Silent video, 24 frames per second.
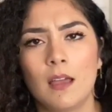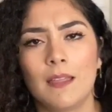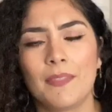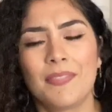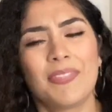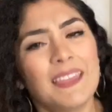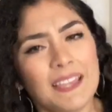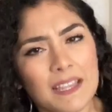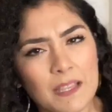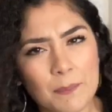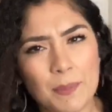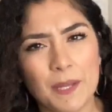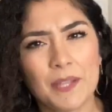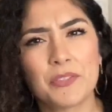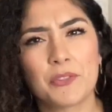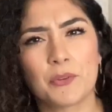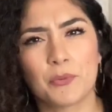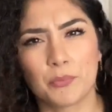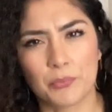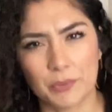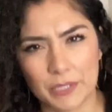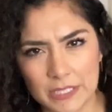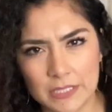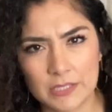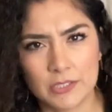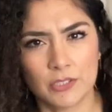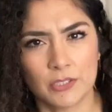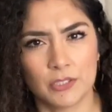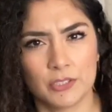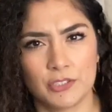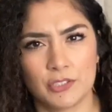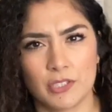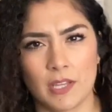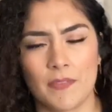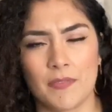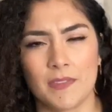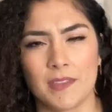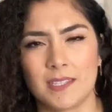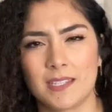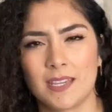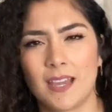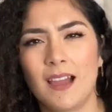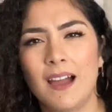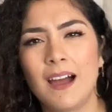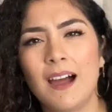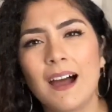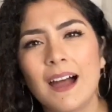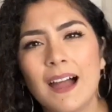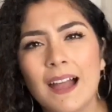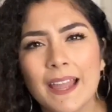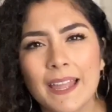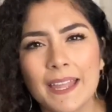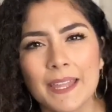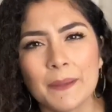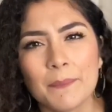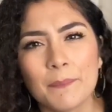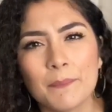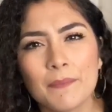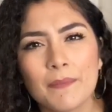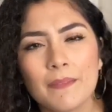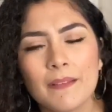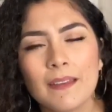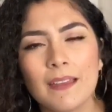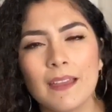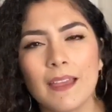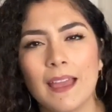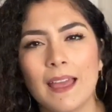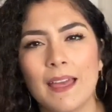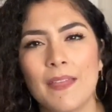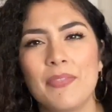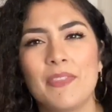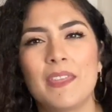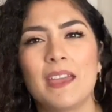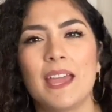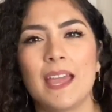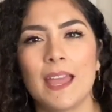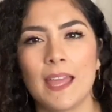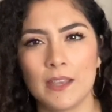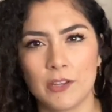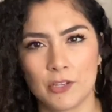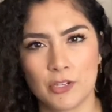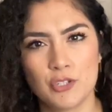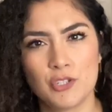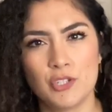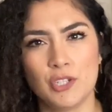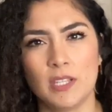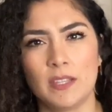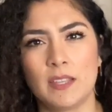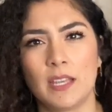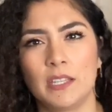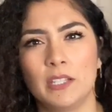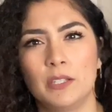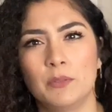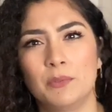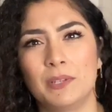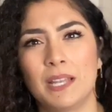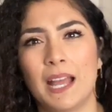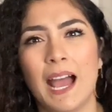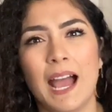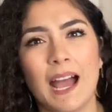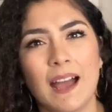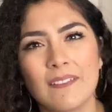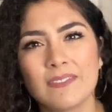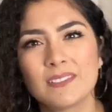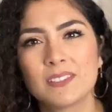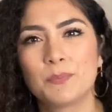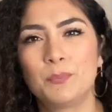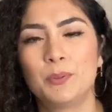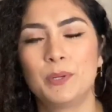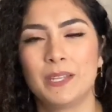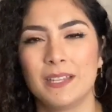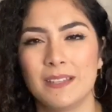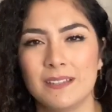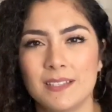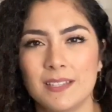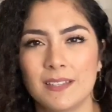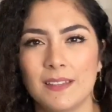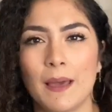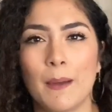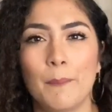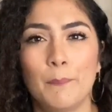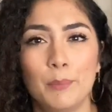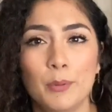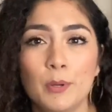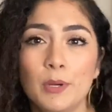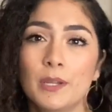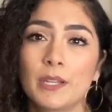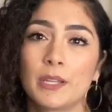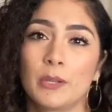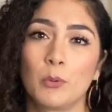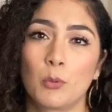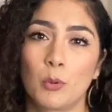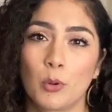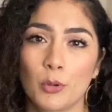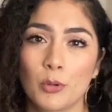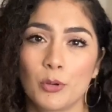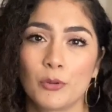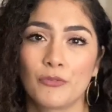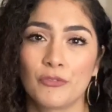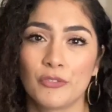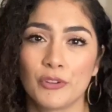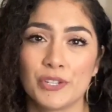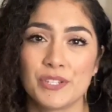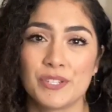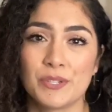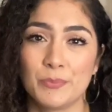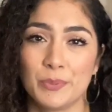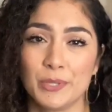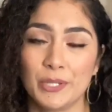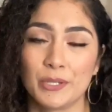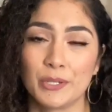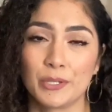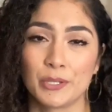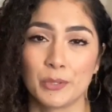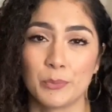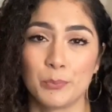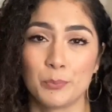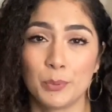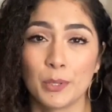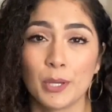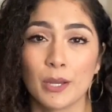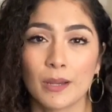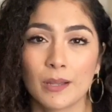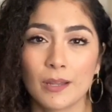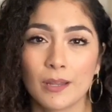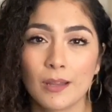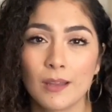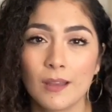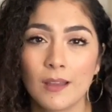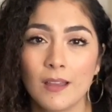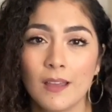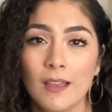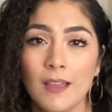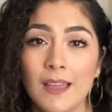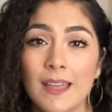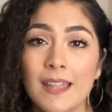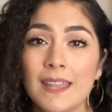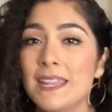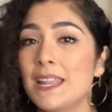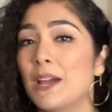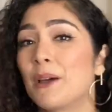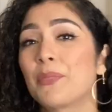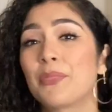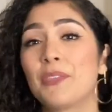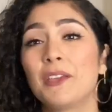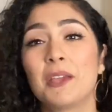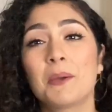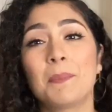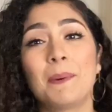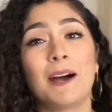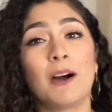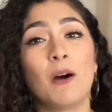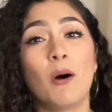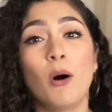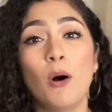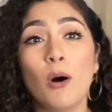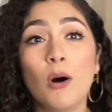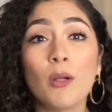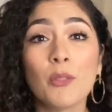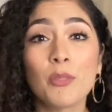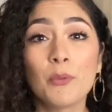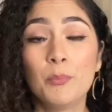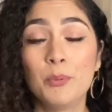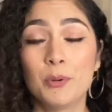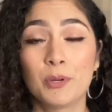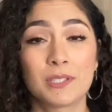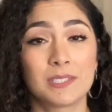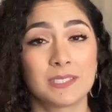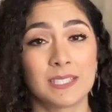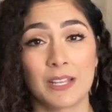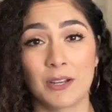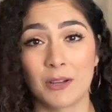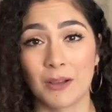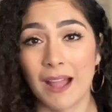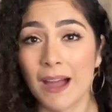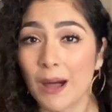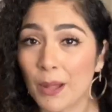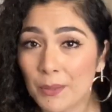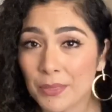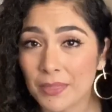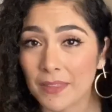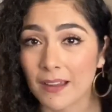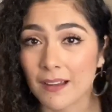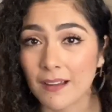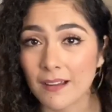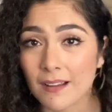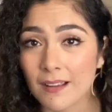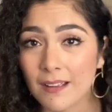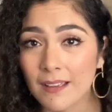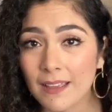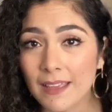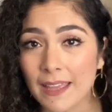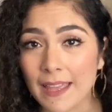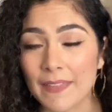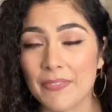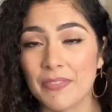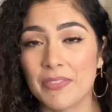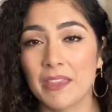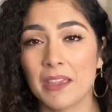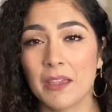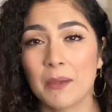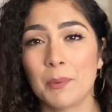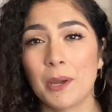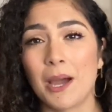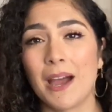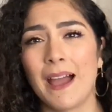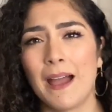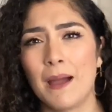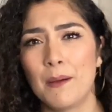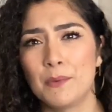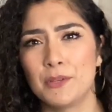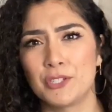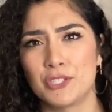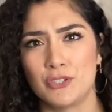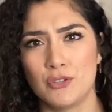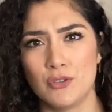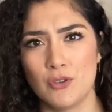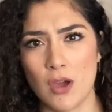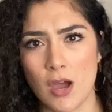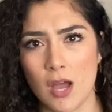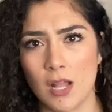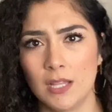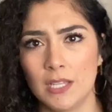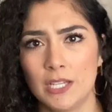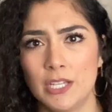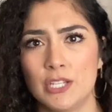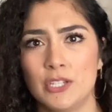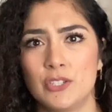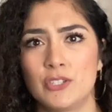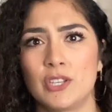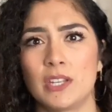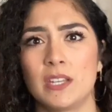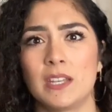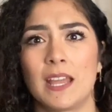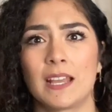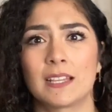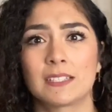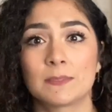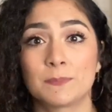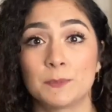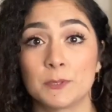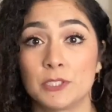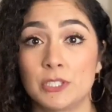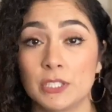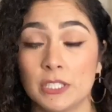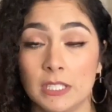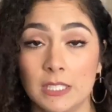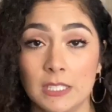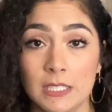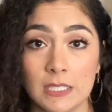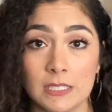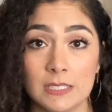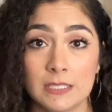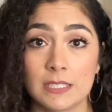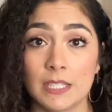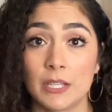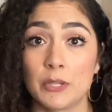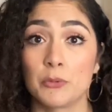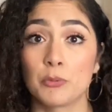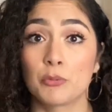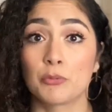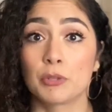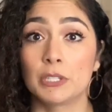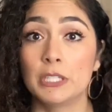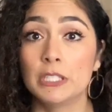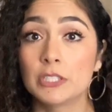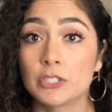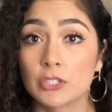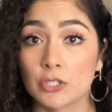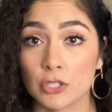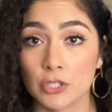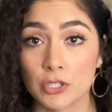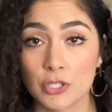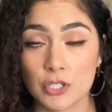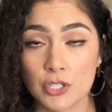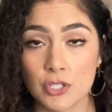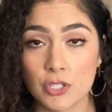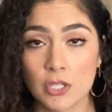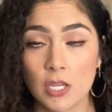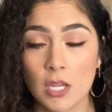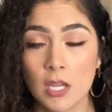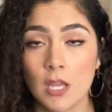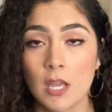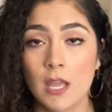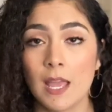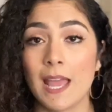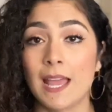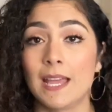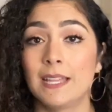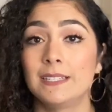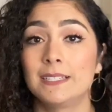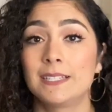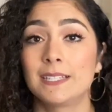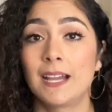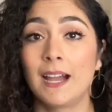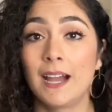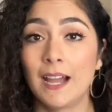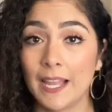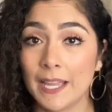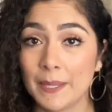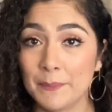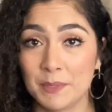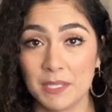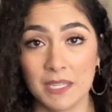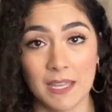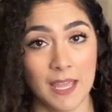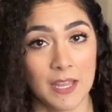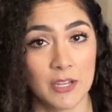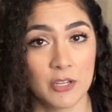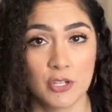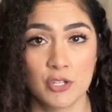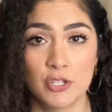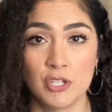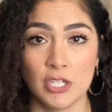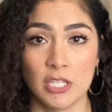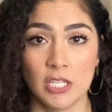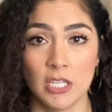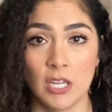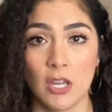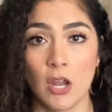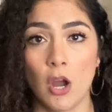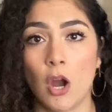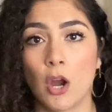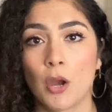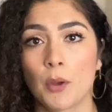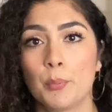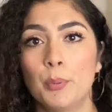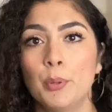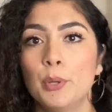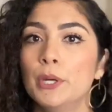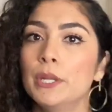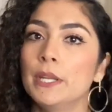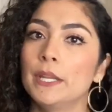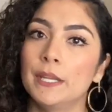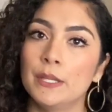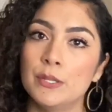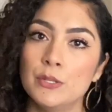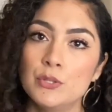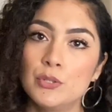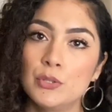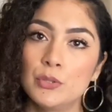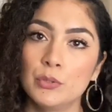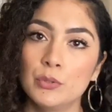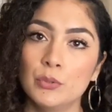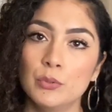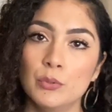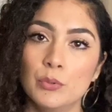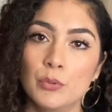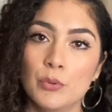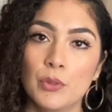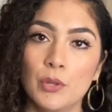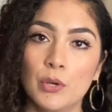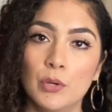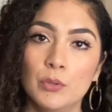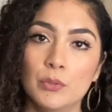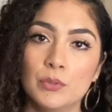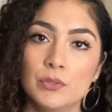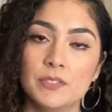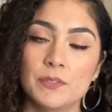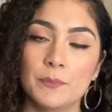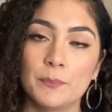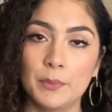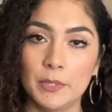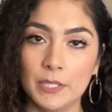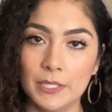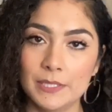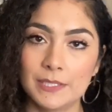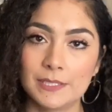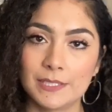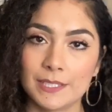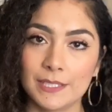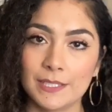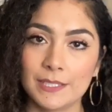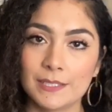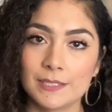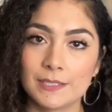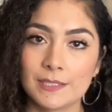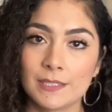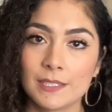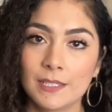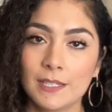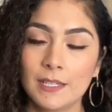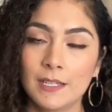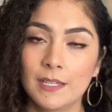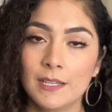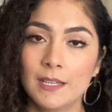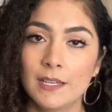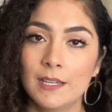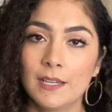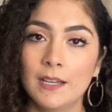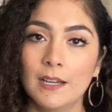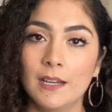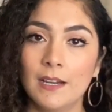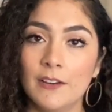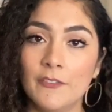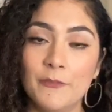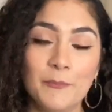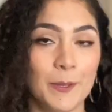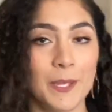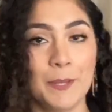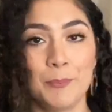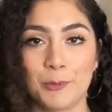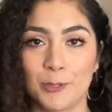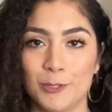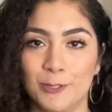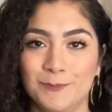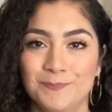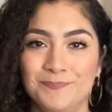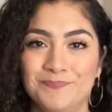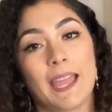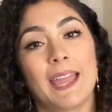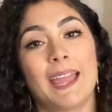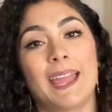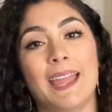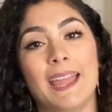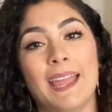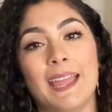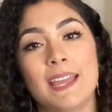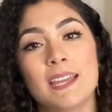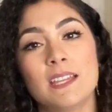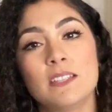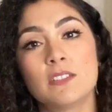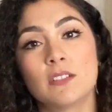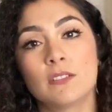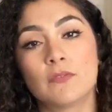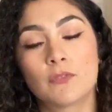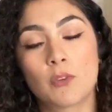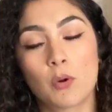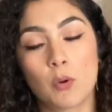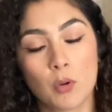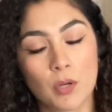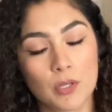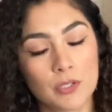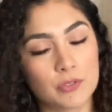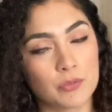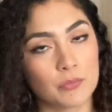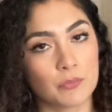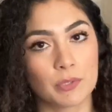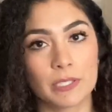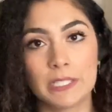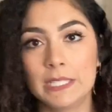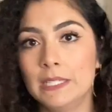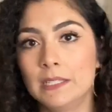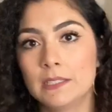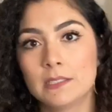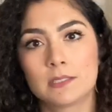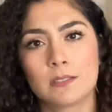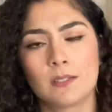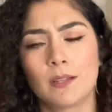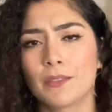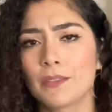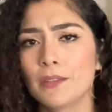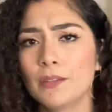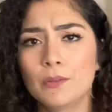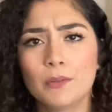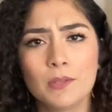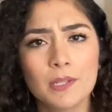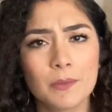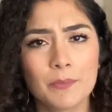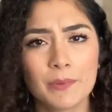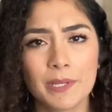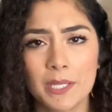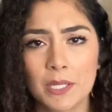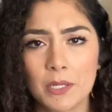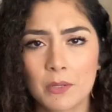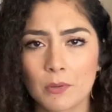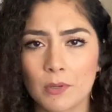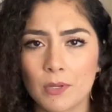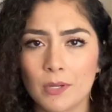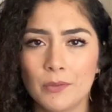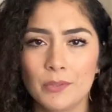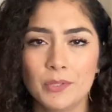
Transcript: Think about the research and the time and the energy that you would have to put into that book in order for it to be a good book. Now think about all the books that are out there and think about how much knowledge and expertise and research and time and energy are put into those pieces of paper. And of course, reading is not the only way to grow.